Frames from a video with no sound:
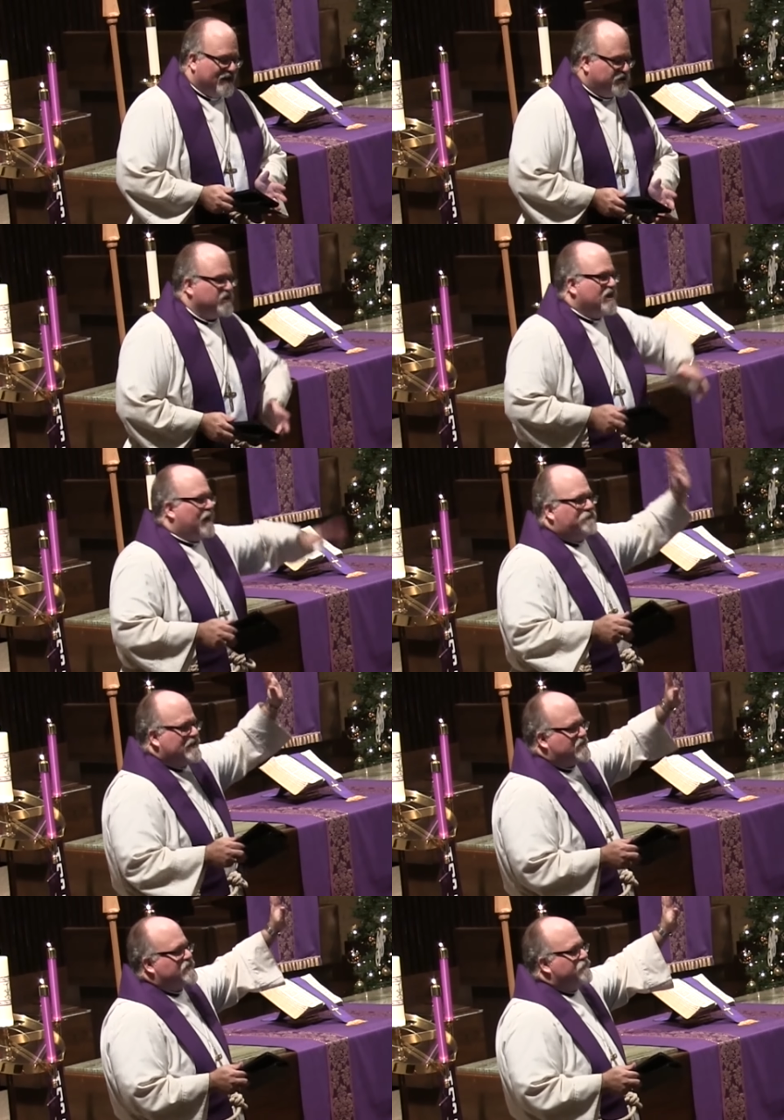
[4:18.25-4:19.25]
She's not
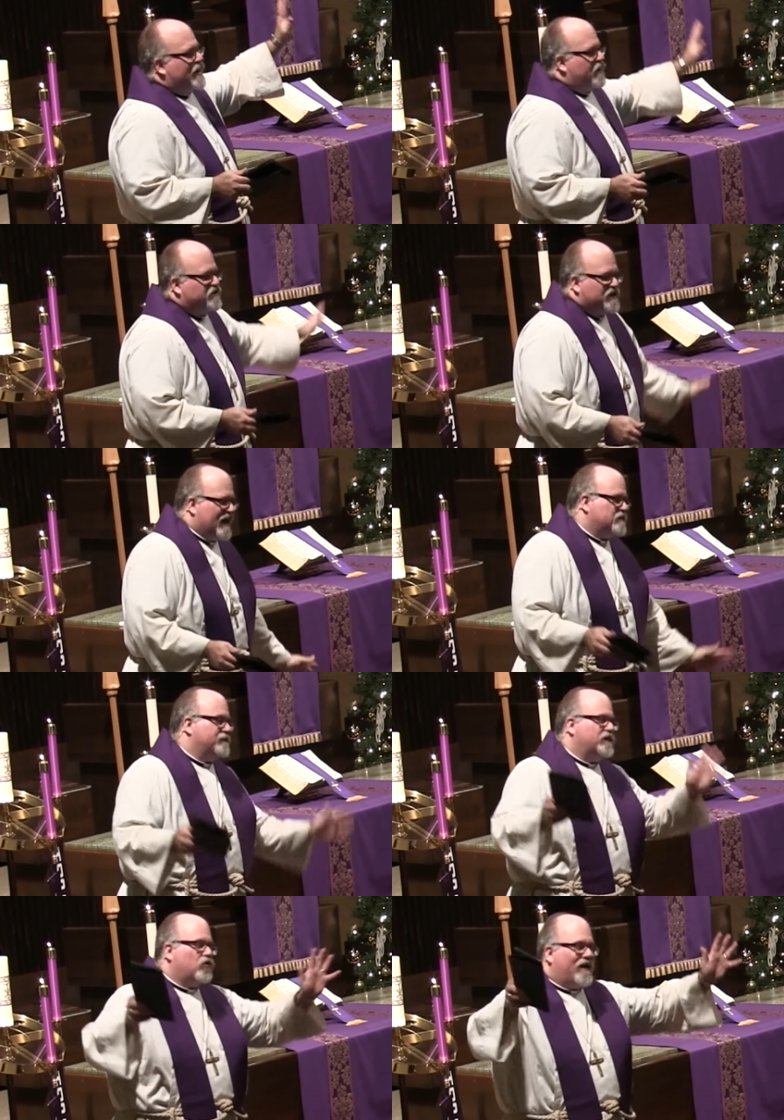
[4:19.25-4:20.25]
been to seminary. She hasn't
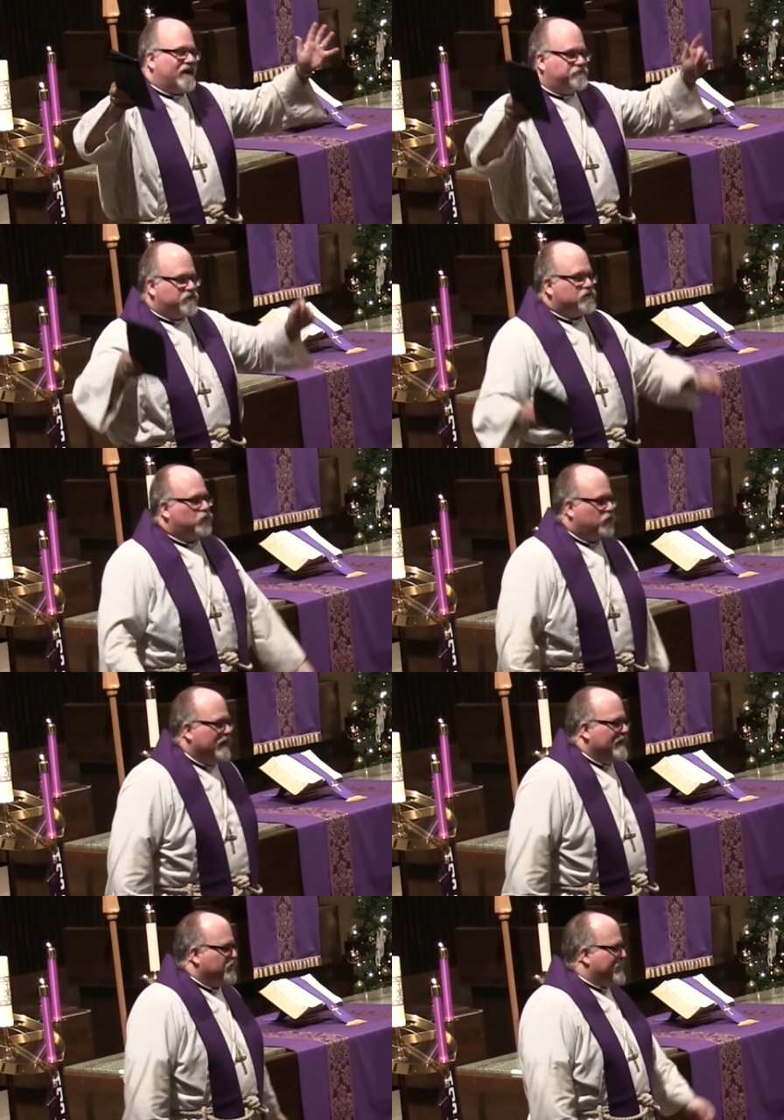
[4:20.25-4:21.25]
been to graduate
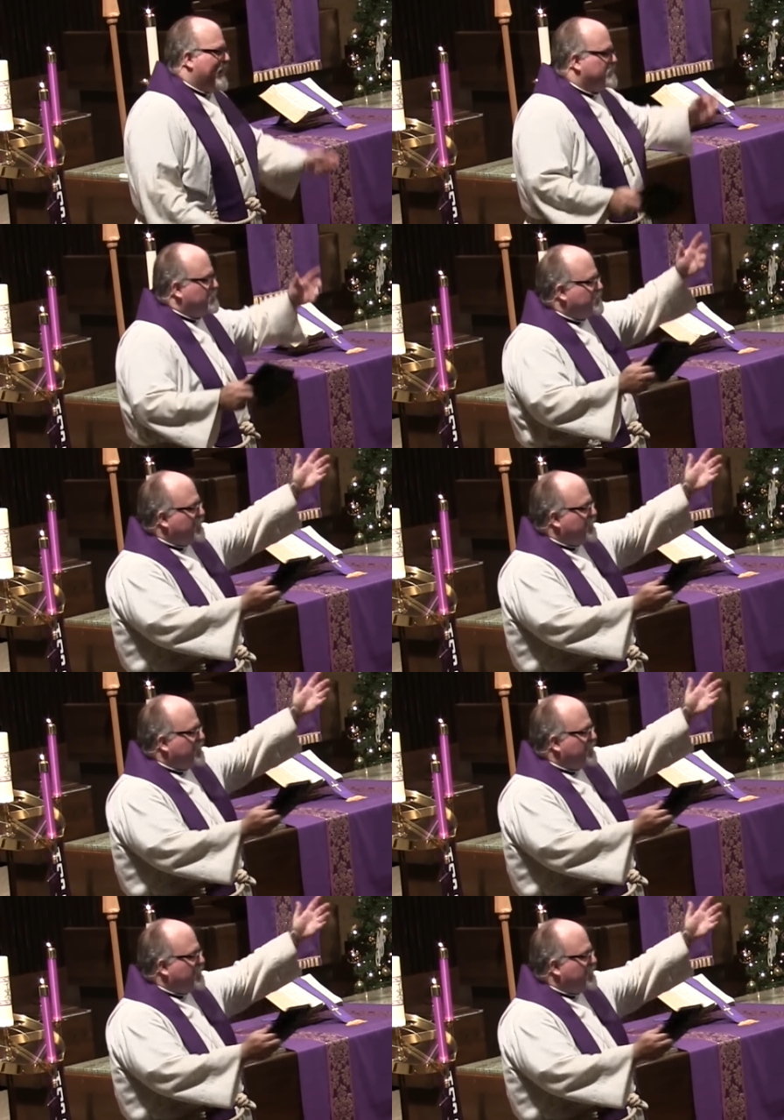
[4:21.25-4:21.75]
school. She hasn't